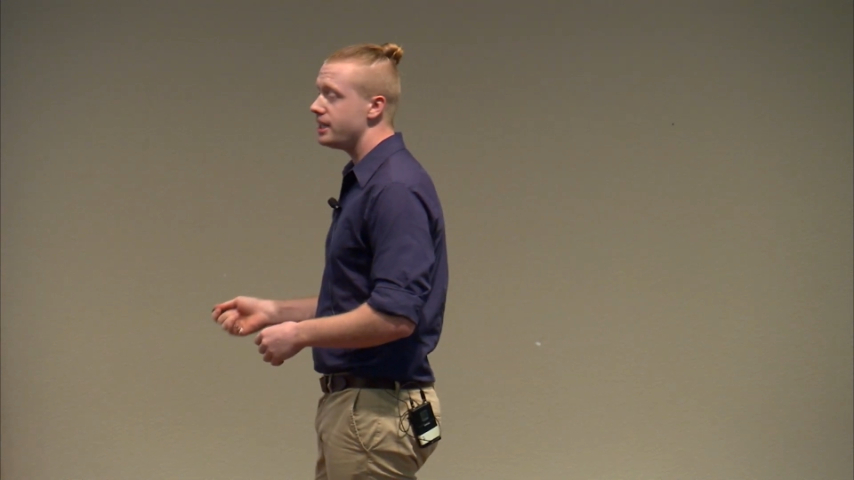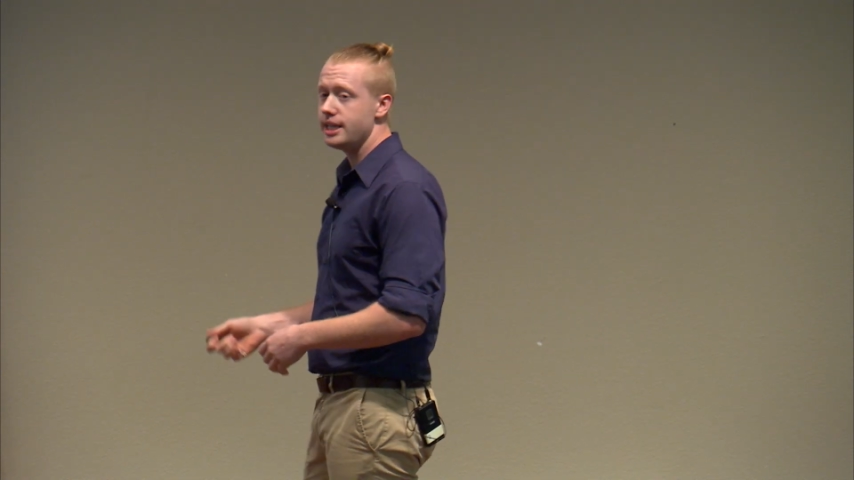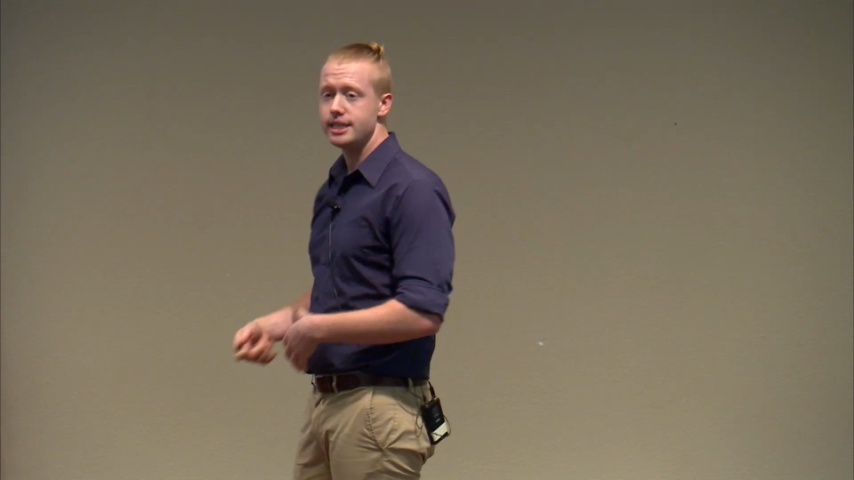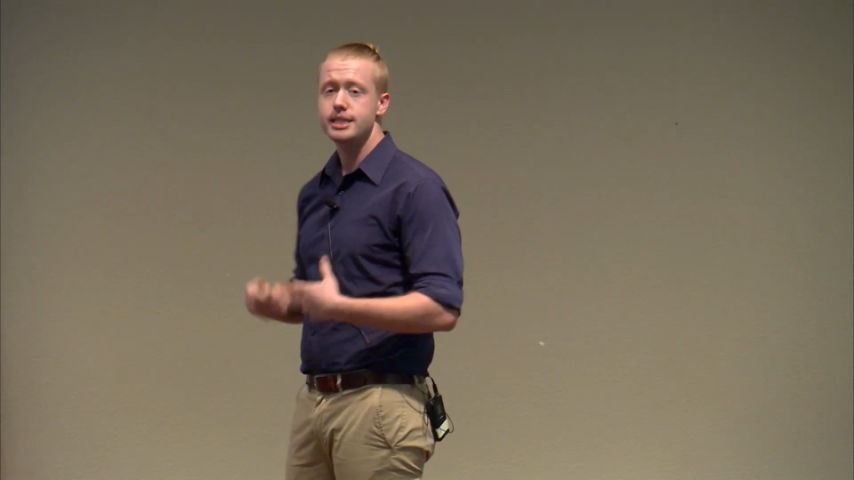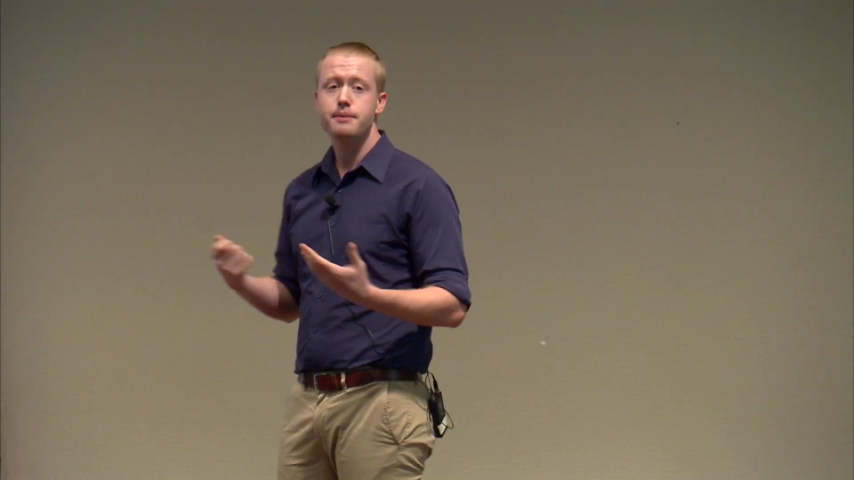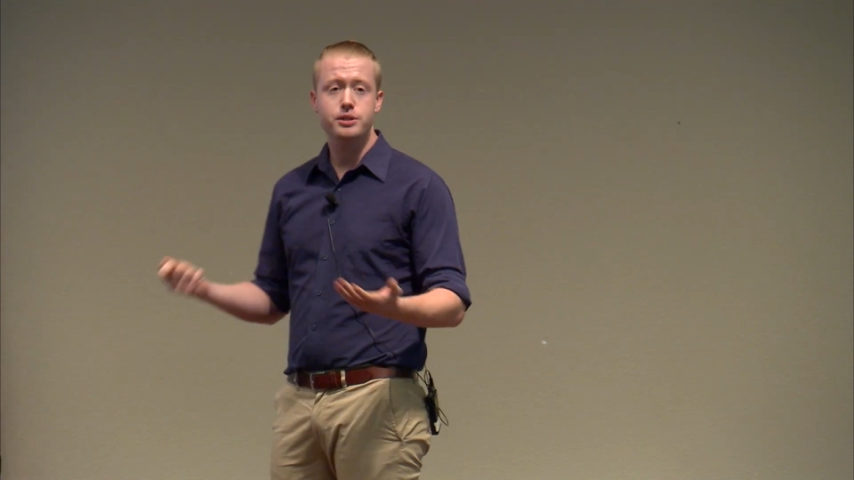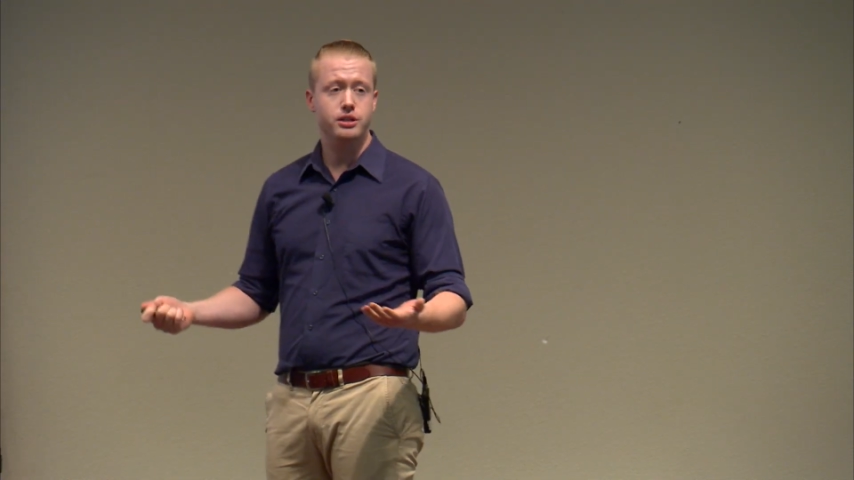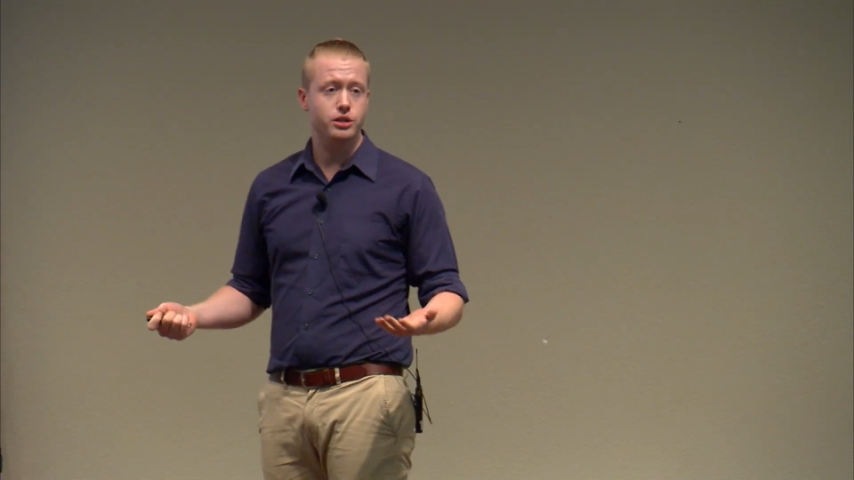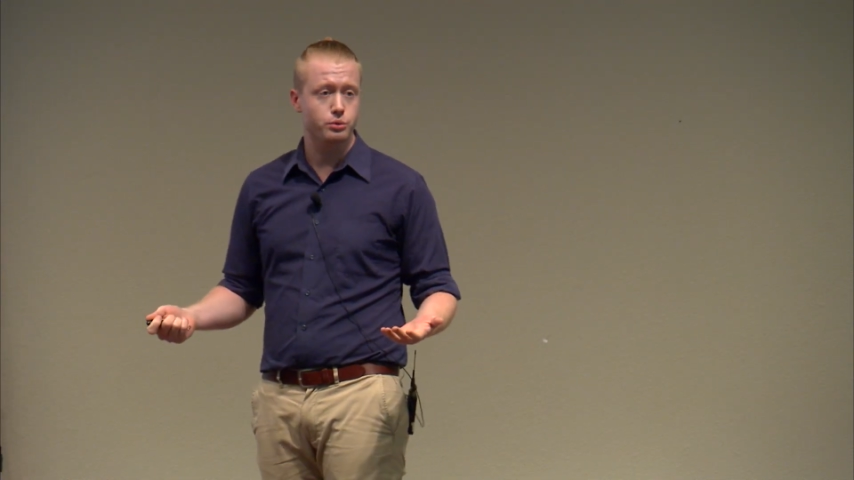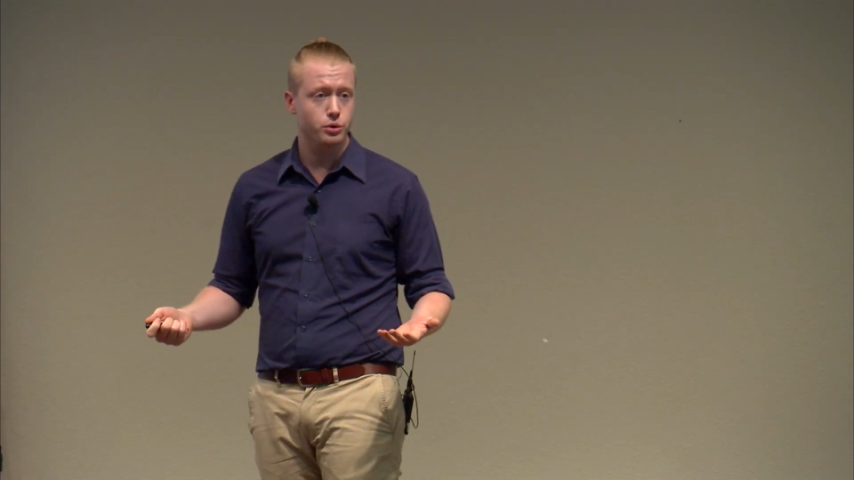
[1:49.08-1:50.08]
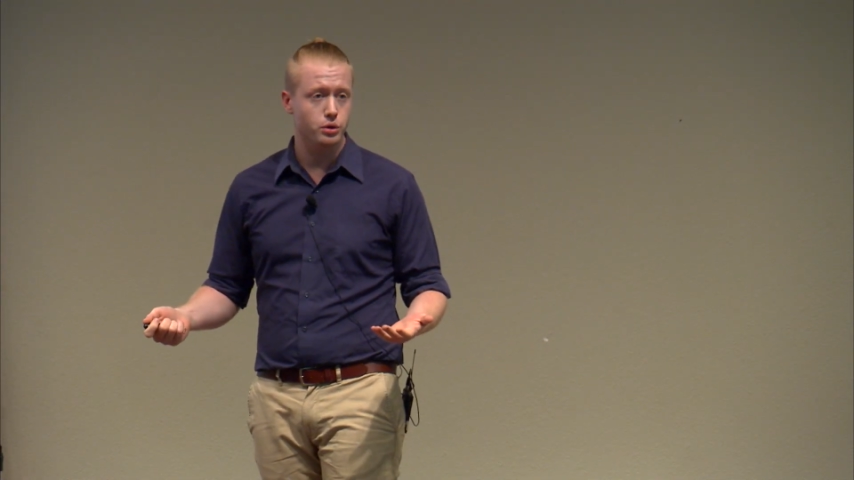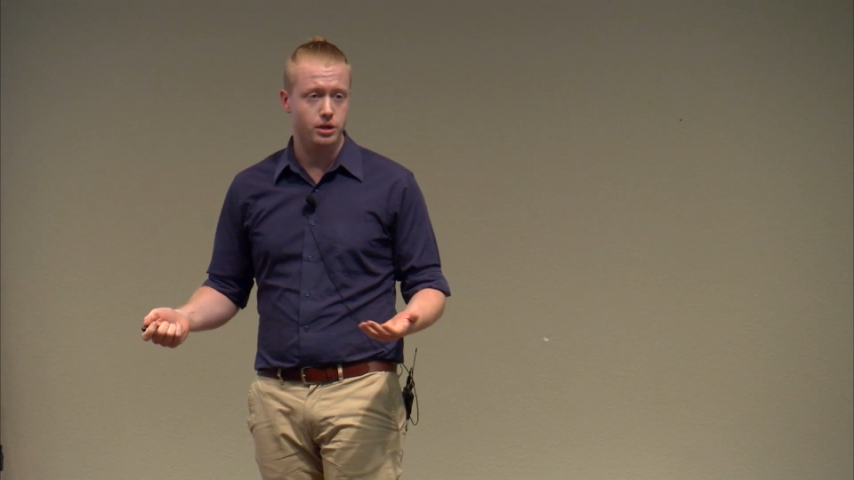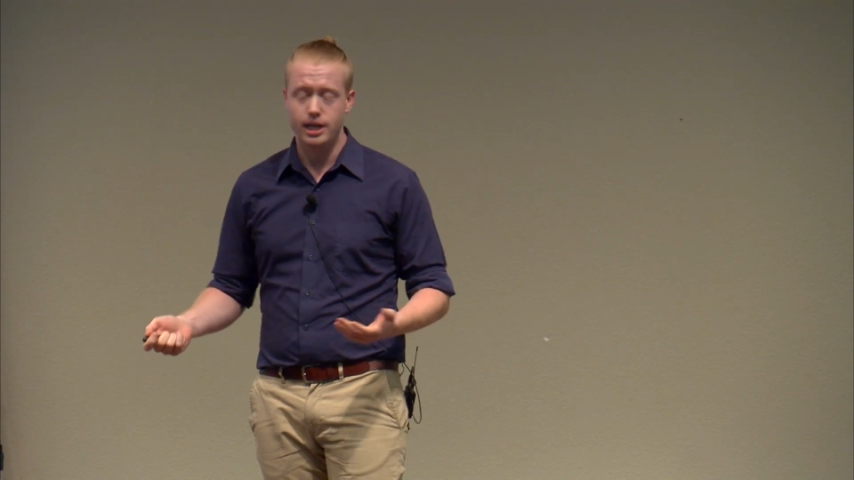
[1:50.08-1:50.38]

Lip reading: the exception to the rule,